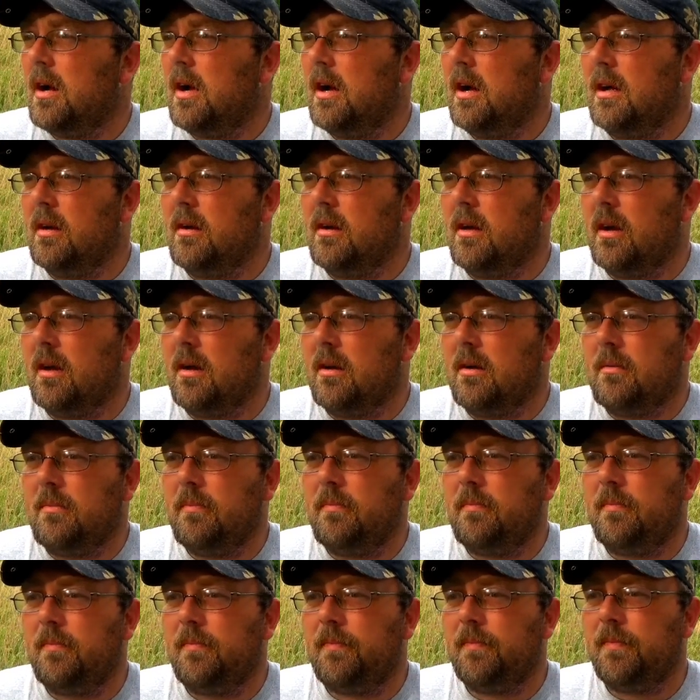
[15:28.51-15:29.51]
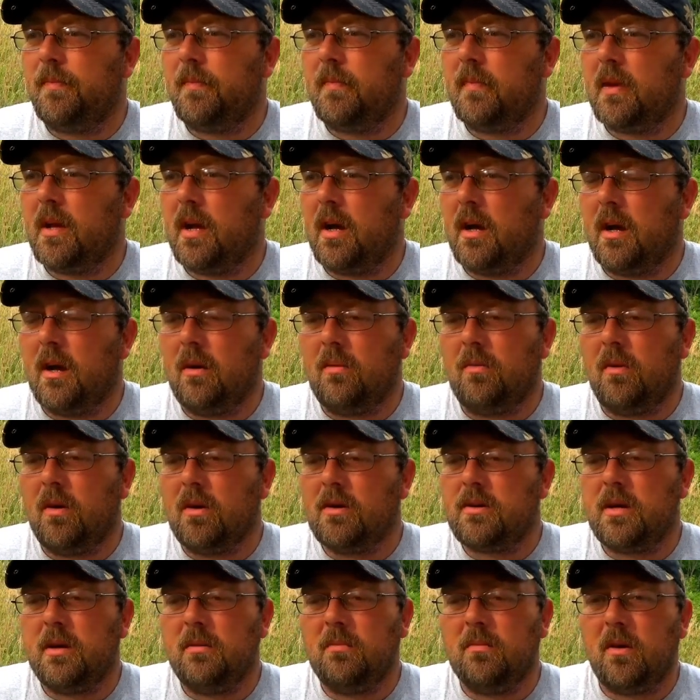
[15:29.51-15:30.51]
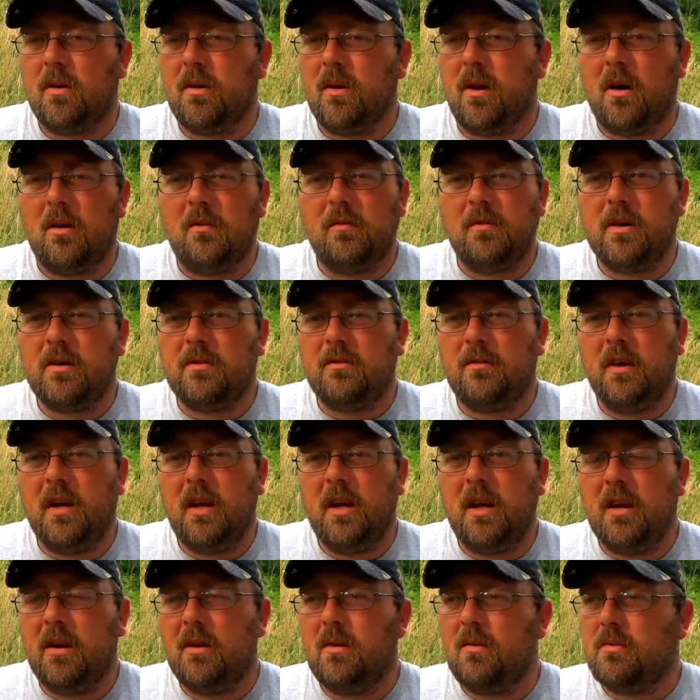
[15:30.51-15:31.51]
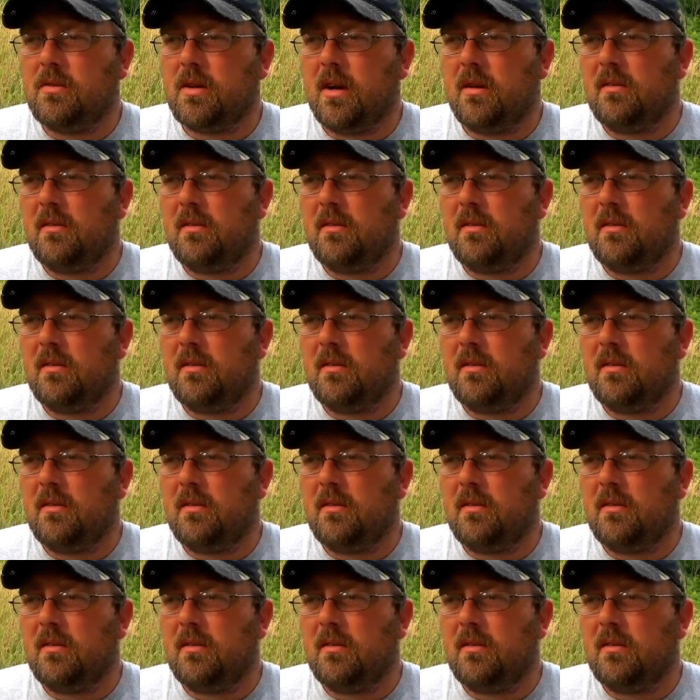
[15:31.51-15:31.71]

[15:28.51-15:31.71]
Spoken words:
And I watch him on all of his videos.